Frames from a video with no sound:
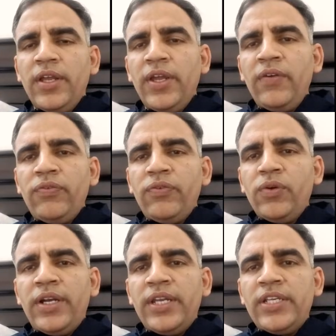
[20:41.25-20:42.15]
If you
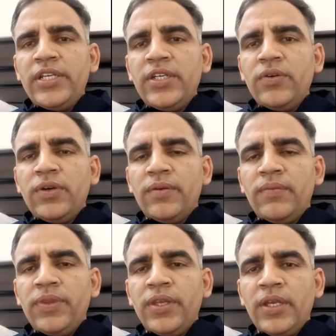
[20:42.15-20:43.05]
are teaching, you are
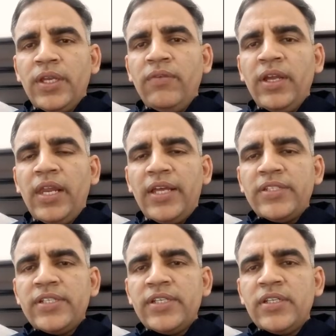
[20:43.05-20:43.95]
giving a
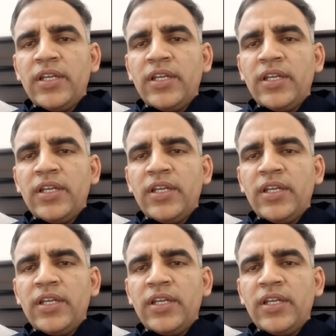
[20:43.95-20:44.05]
lesson